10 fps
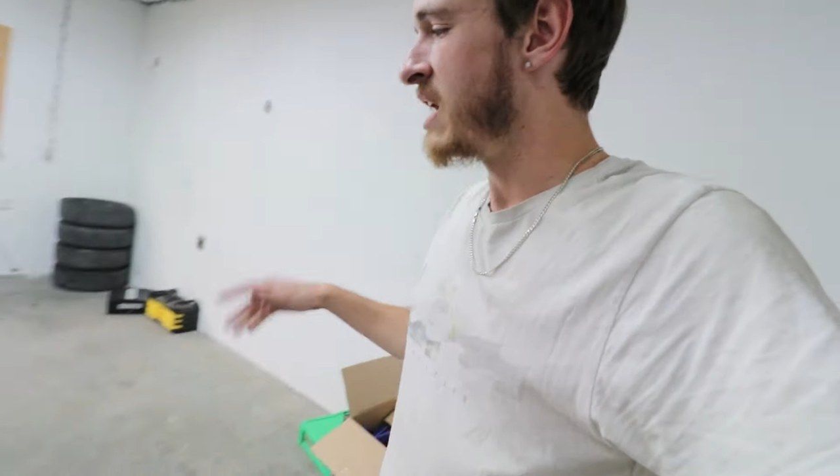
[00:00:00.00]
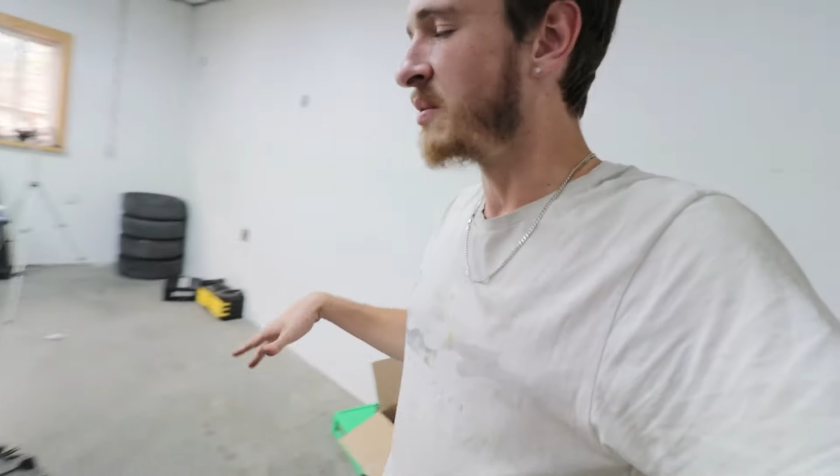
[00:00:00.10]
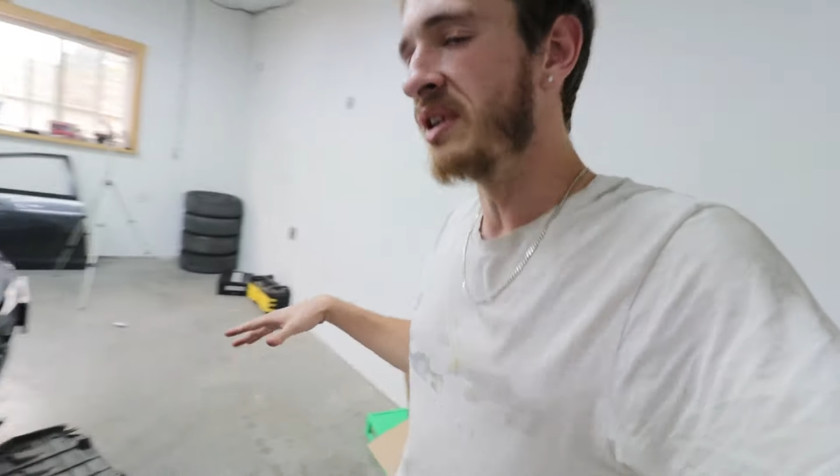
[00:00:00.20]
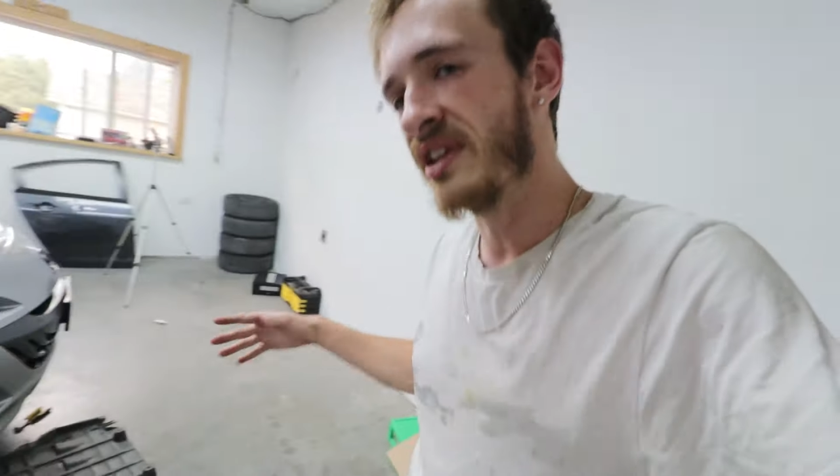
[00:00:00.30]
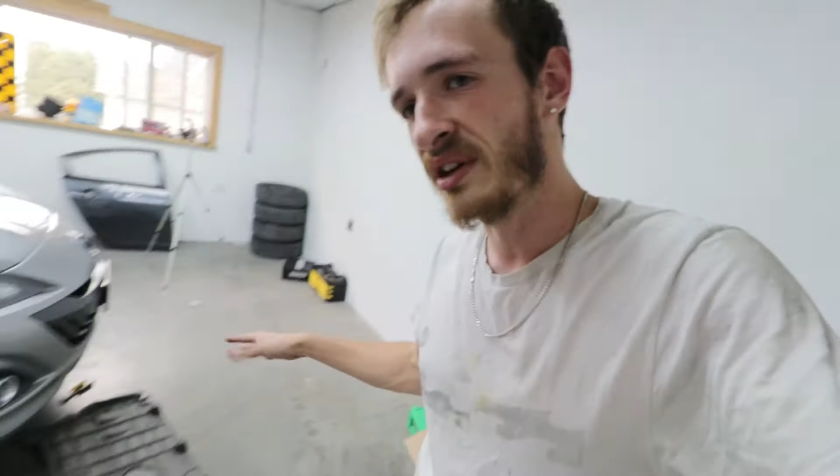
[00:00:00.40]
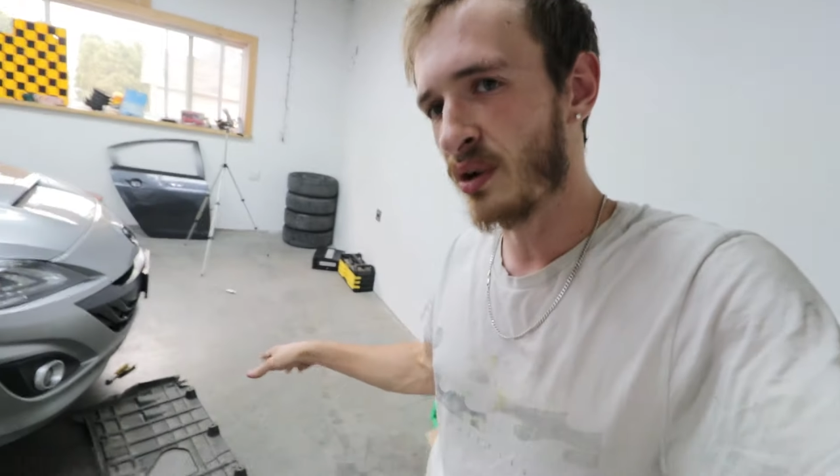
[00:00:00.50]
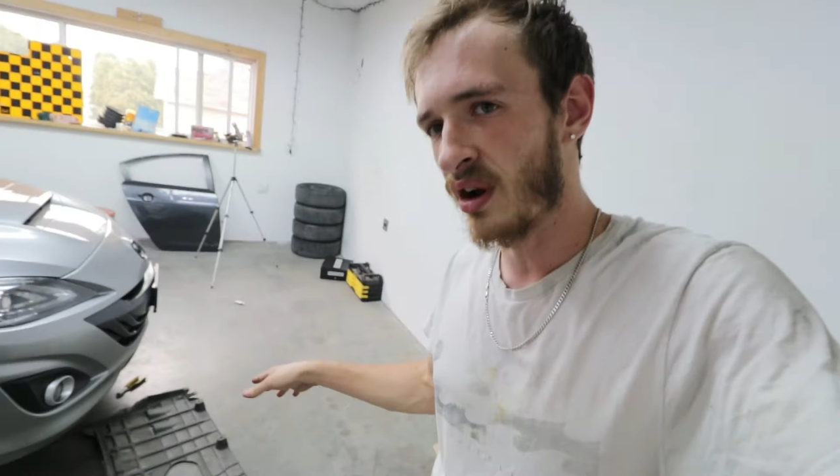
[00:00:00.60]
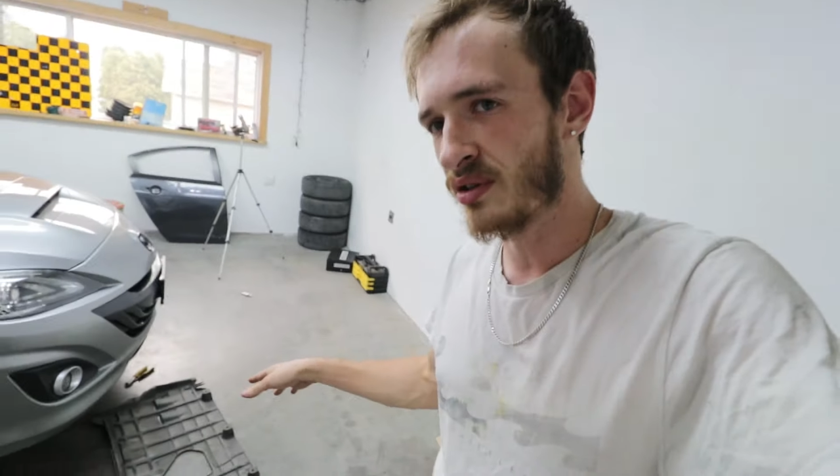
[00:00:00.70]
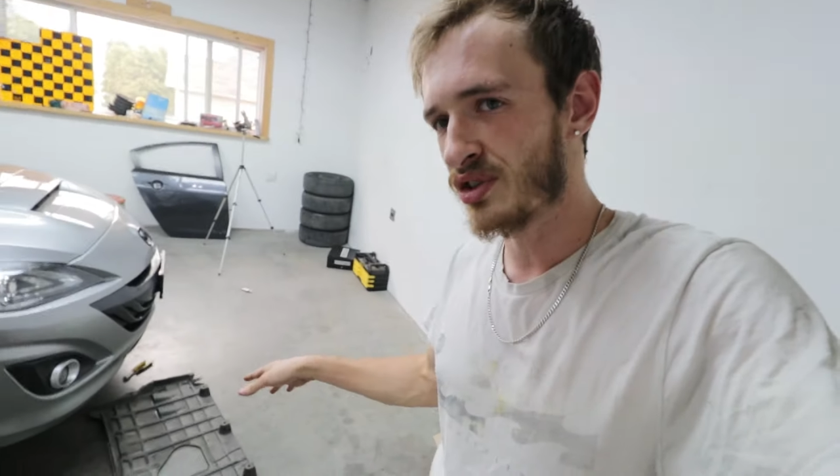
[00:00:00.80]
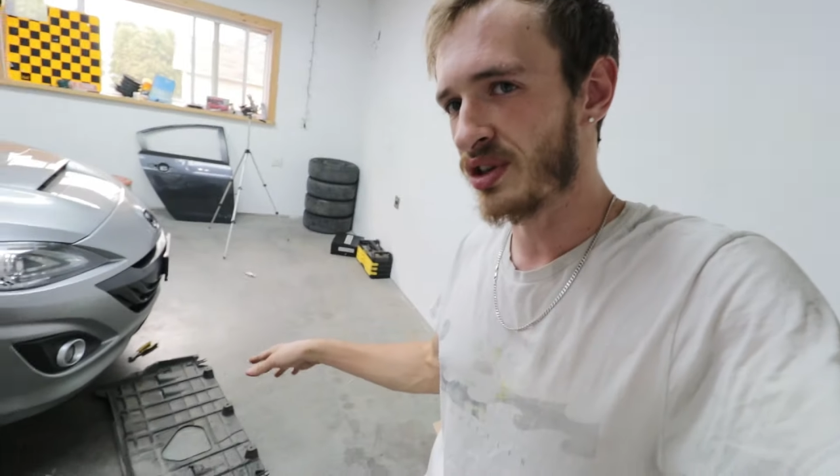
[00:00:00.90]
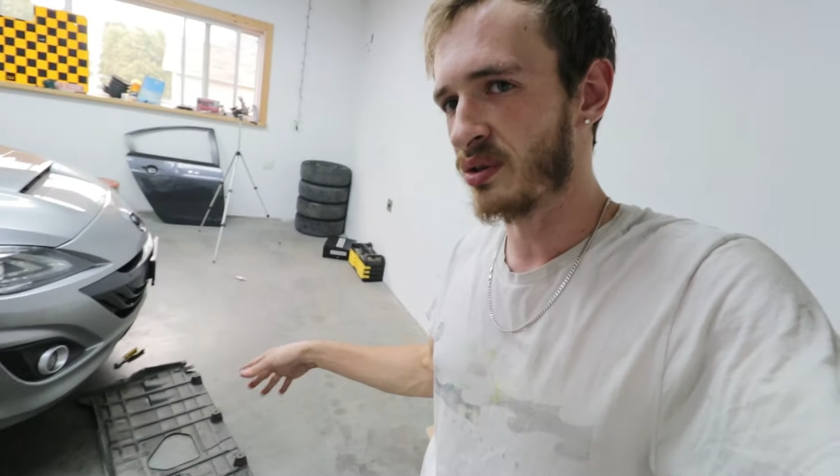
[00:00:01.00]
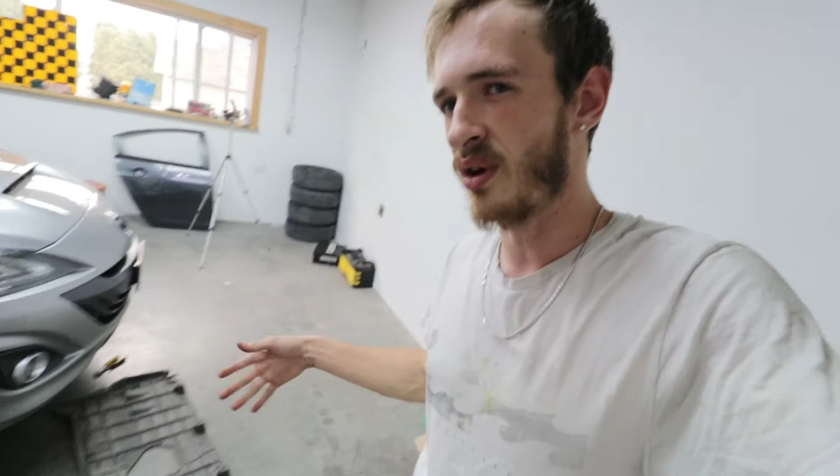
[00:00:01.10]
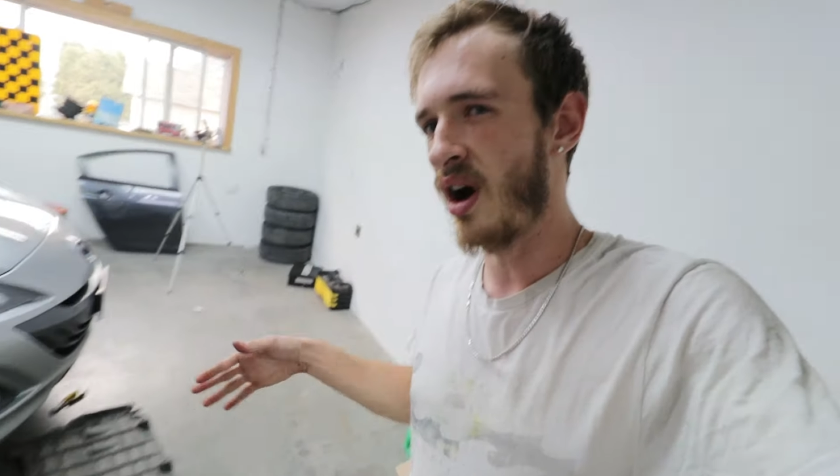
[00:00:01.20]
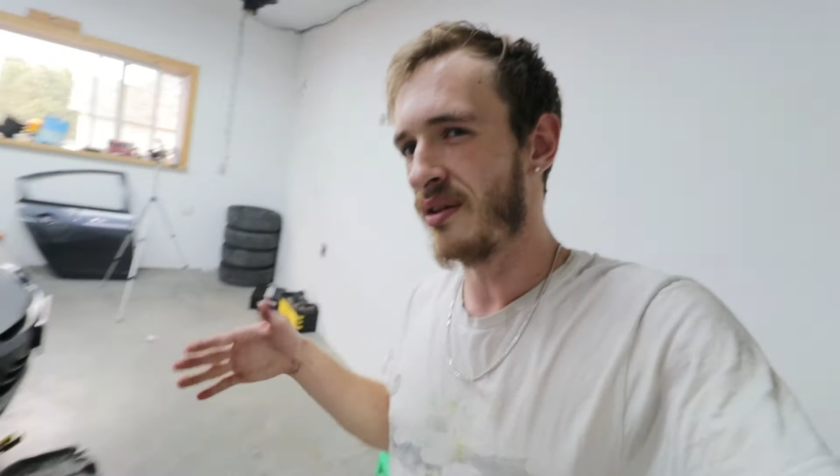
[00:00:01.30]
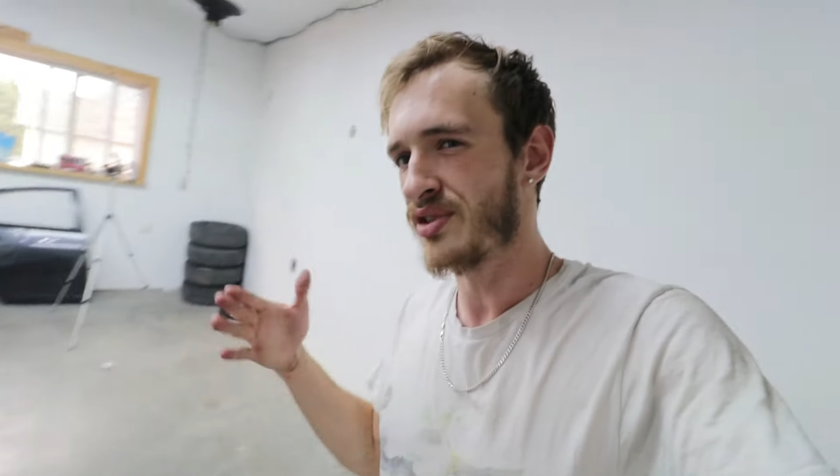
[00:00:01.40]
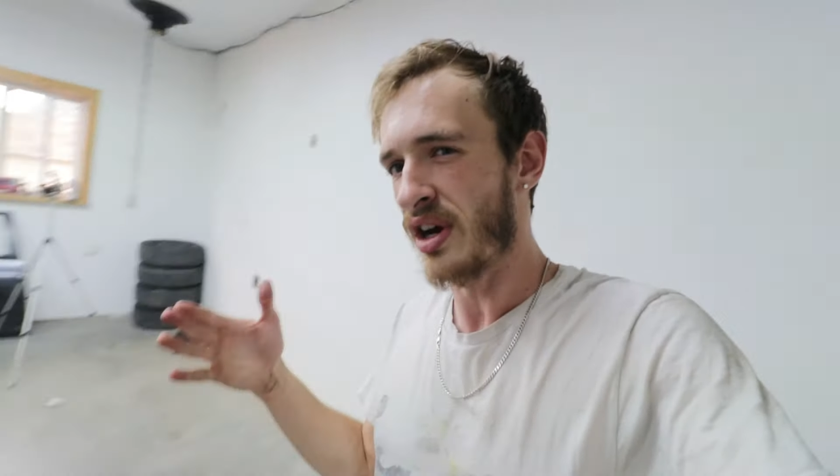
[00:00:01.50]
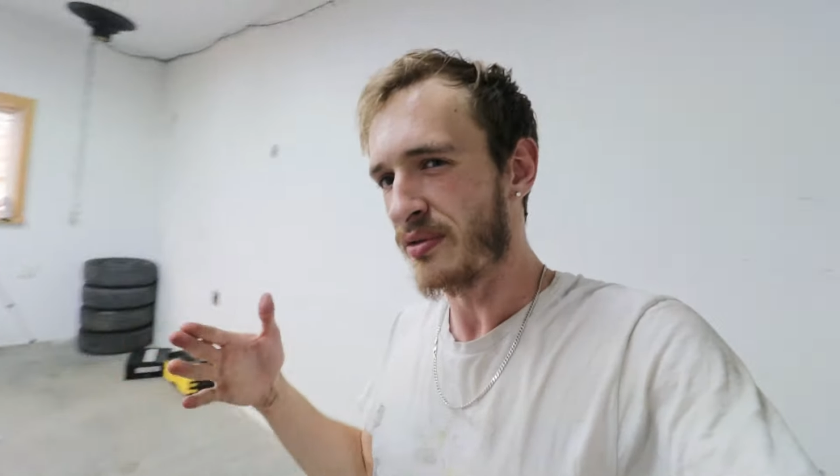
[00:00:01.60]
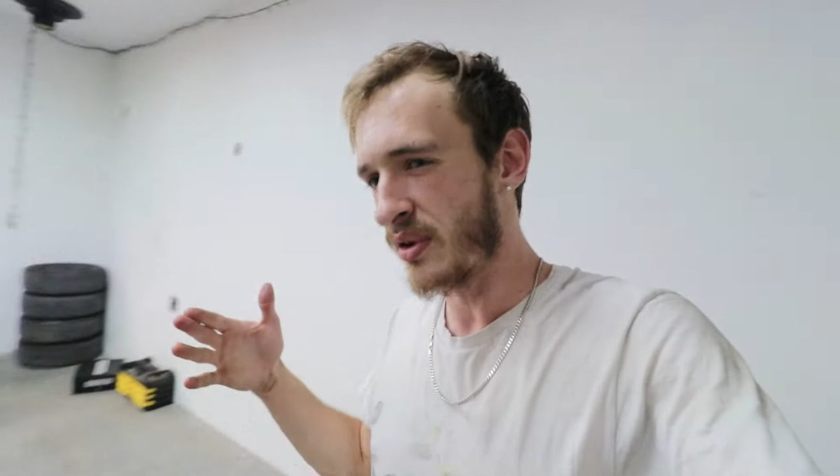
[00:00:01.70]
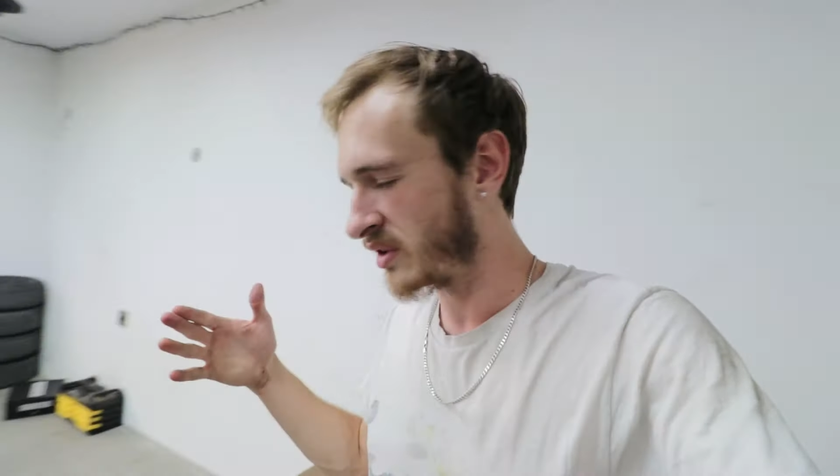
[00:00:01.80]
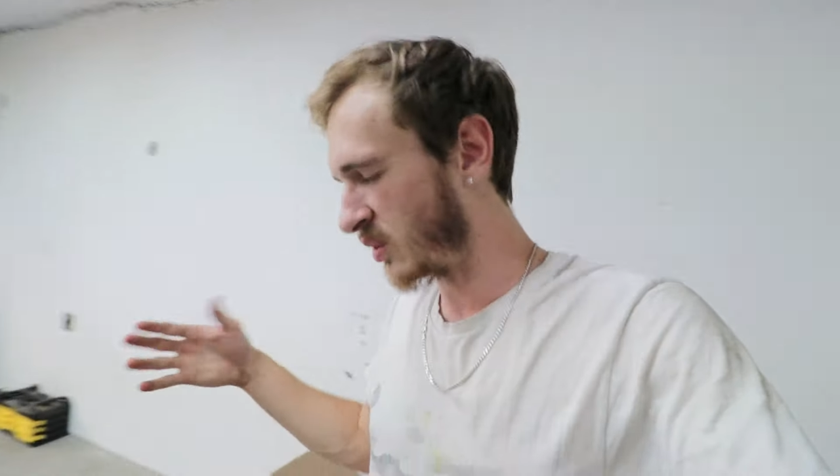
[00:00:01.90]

when you take your undershield off, check for any